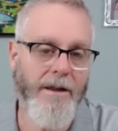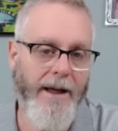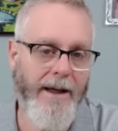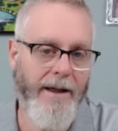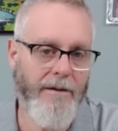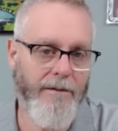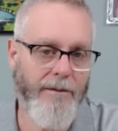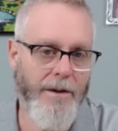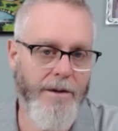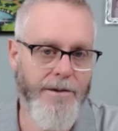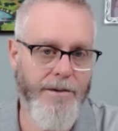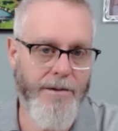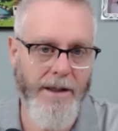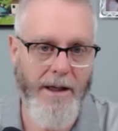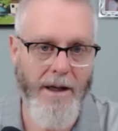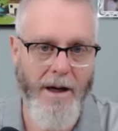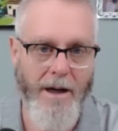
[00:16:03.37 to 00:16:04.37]

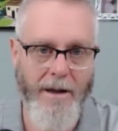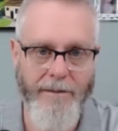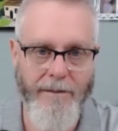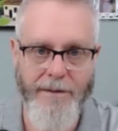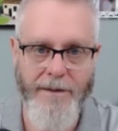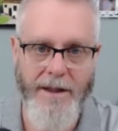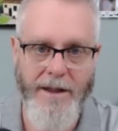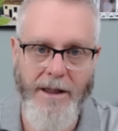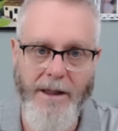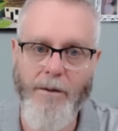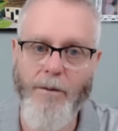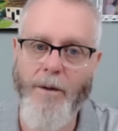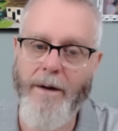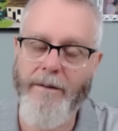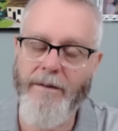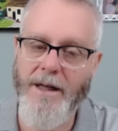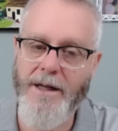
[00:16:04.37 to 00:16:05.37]
anniversary of the
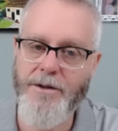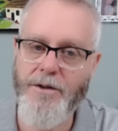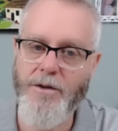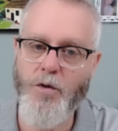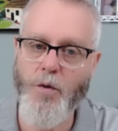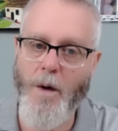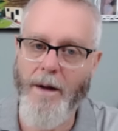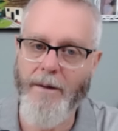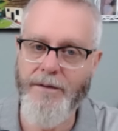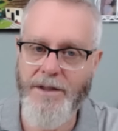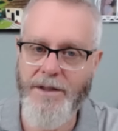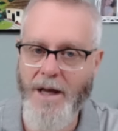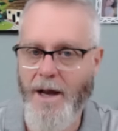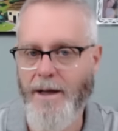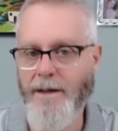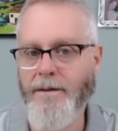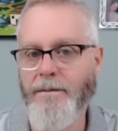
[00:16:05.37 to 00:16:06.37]
Revelation 12
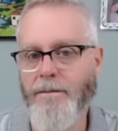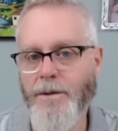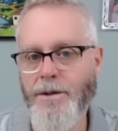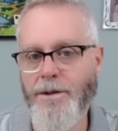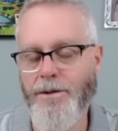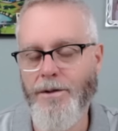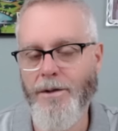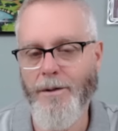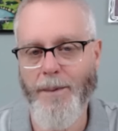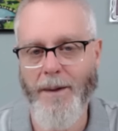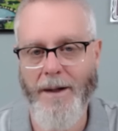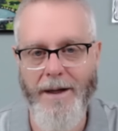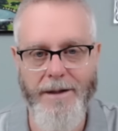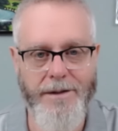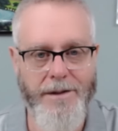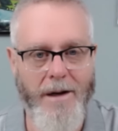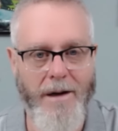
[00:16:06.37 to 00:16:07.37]
sign, which took
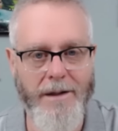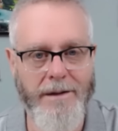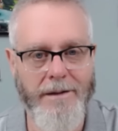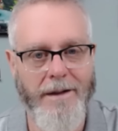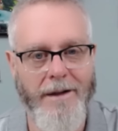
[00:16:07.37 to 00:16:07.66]
place on